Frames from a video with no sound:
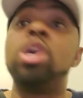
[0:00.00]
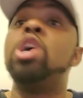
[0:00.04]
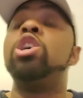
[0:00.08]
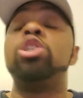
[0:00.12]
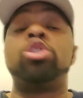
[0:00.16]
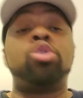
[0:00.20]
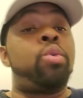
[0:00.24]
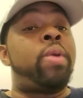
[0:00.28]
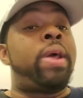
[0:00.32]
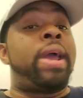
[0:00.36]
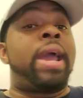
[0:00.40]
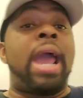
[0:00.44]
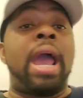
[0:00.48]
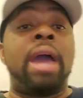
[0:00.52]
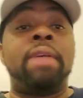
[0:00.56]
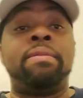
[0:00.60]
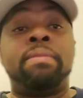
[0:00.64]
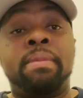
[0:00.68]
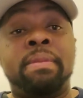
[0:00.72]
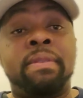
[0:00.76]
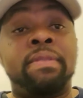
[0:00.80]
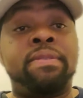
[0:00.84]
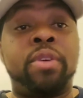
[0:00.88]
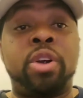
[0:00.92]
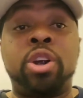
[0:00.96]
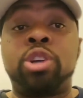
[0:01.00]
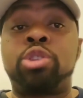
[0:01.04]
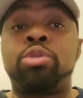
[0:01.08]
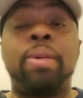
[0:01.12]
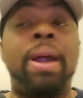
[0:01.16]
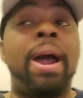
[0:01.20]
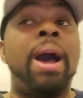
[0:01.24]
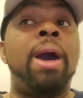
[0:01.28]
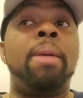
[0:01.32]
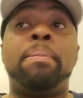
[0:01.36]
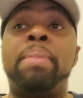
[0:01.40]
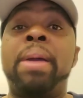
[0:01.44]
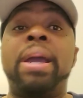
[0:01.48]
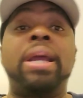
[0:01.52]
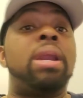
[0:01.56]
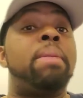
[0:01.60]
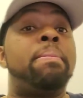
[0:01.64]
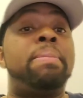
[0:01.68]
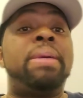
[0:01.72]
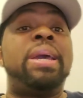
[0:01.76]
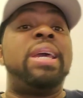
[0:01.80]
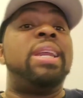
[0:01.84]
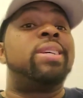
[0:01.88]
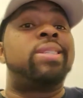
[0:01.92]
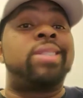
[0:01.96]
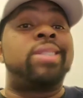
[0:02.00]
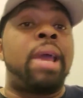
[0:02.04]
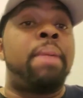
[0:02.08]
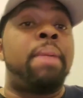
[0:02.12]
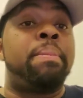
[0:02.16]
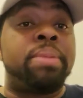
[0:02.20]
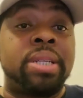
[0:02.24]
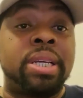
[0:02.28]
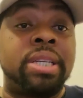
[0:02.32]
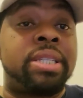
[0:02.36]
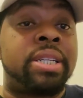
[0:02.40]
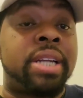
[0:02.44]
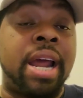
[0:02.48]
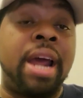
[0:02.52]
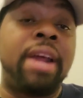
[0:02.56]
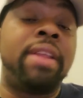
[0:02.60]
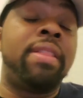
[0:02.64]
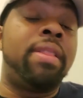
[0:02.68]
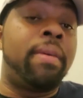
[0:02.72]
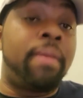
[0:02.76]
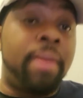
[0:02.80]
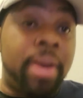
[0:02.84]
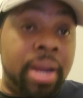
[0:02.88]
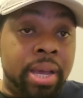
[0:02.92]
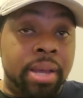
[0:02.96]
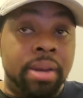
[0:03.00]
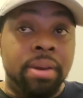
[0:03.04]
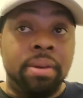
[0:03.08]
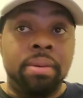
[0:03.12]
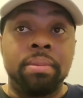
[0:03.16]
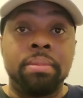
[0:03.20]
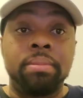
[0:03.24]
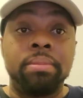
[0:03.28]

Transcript: So they gave him a first round pick to be in the same position that they're in.